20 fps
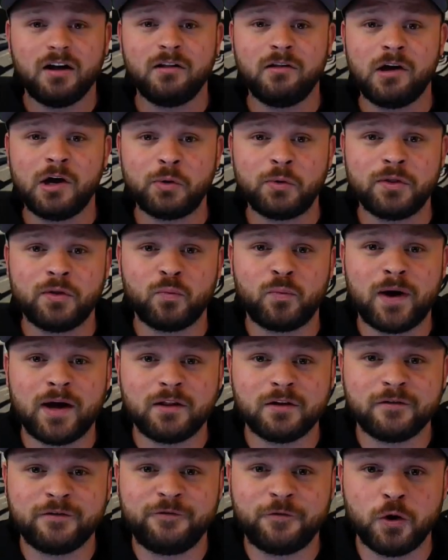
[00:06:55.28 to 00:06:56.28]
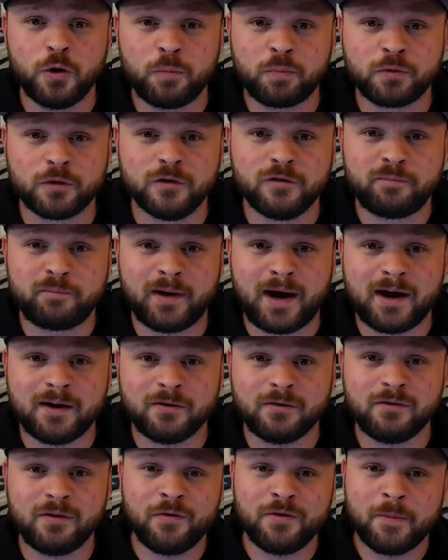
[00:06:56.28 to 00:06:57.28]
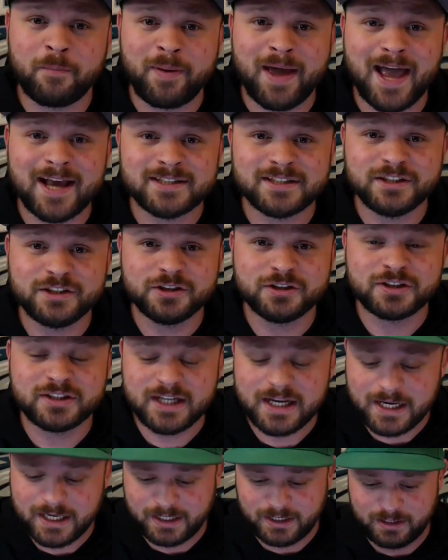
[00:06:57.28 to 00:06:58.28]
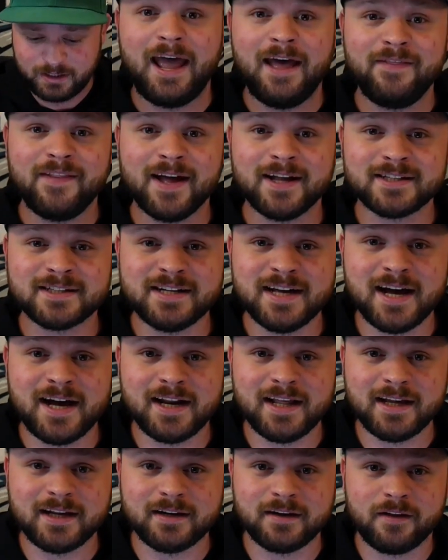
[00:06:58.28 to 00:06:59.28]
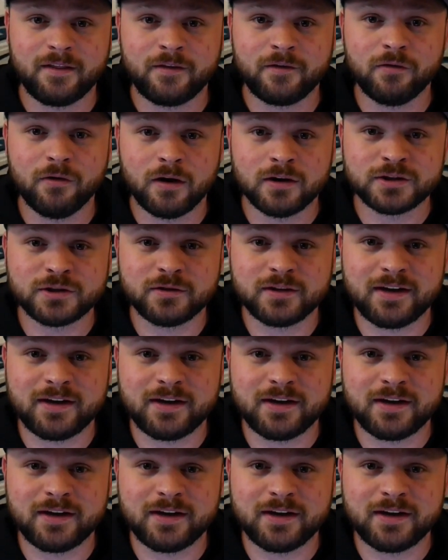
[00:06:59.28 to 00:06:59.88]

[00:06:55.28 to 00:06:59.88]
along with a Weller Full Proof bottle on the passenger seat. And that's not it. They're also